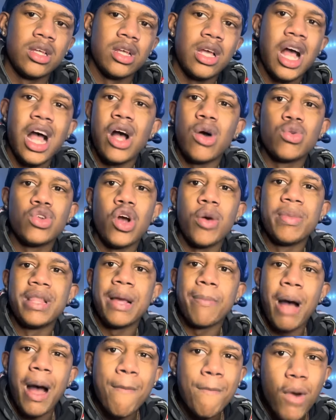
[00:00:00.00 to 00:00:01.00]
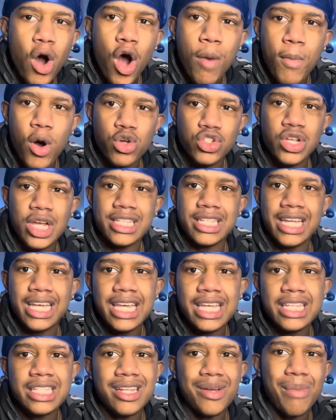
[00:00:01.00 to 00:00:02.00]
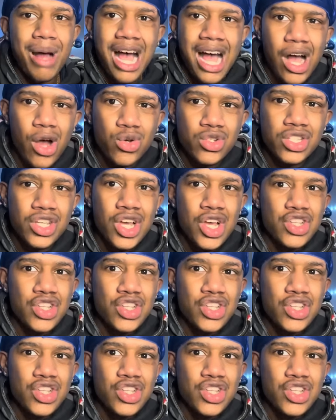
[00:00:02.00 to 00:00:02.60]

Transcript: I don't know. But then my mom also has the keys to my house.